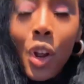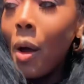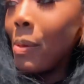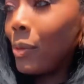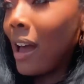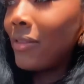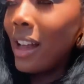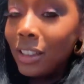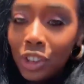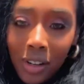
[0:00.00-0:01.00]
a word,
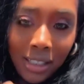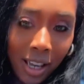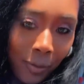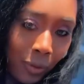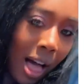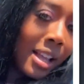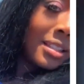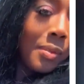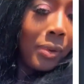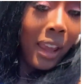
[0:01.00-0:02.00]
he closed the
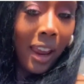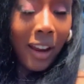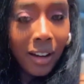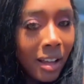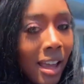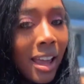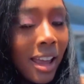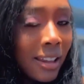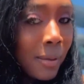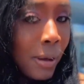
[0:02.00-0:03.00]
distance and took her hand
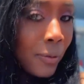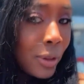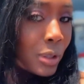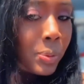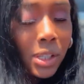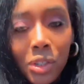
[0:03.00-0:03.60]
gently. Their